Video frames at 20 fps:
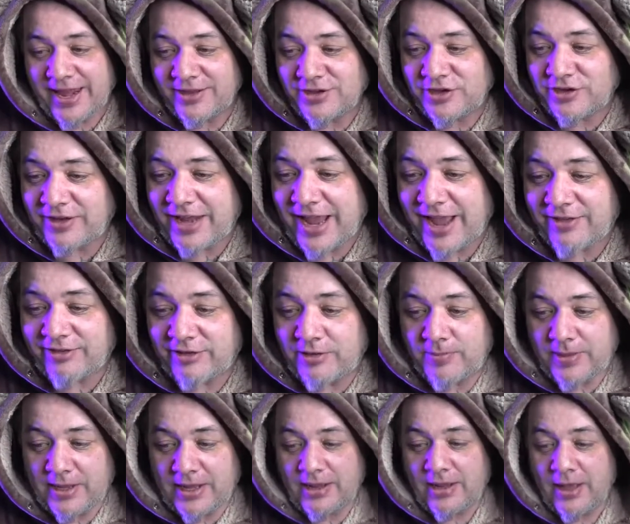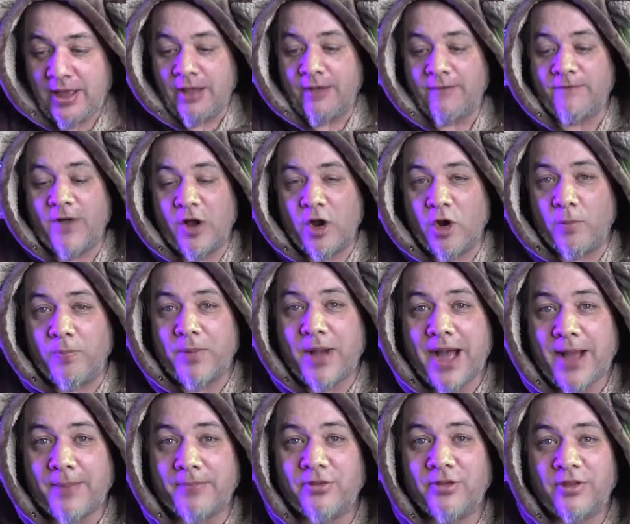It just has to be Funko
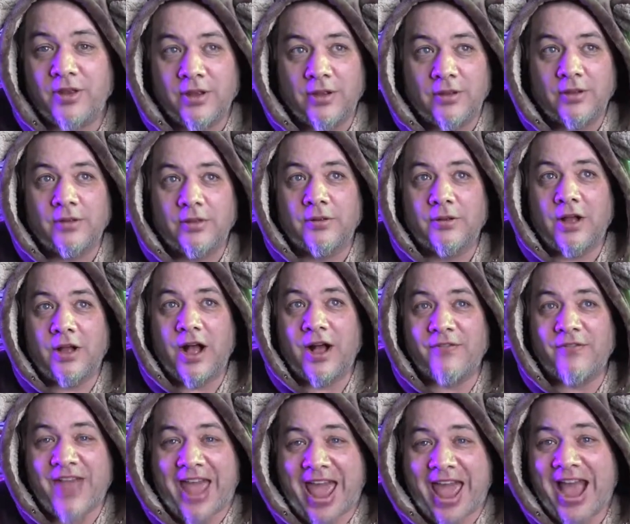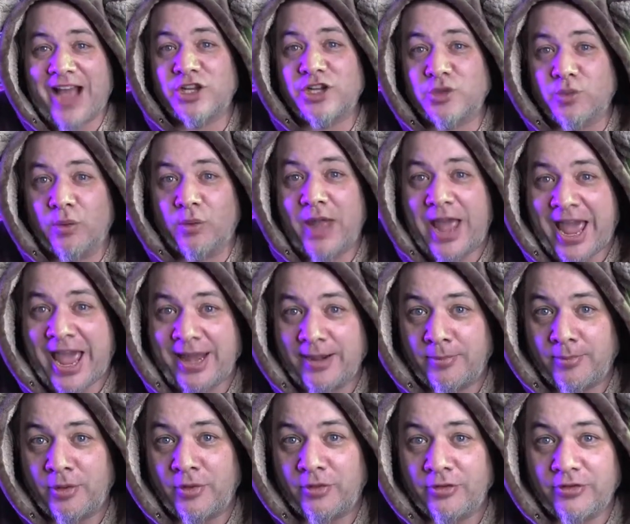Pops of actual
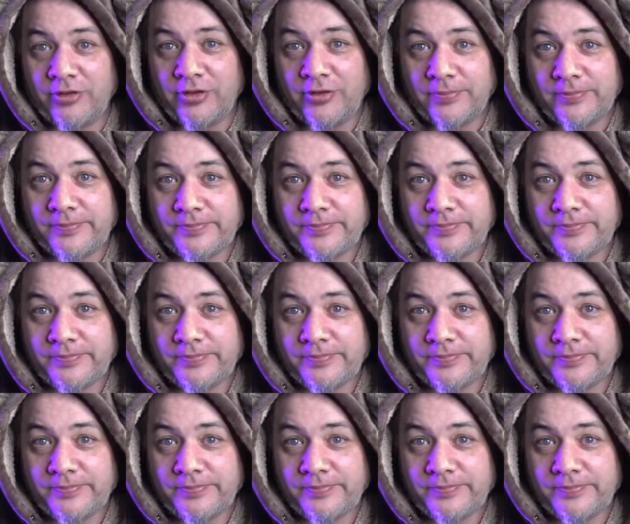animals.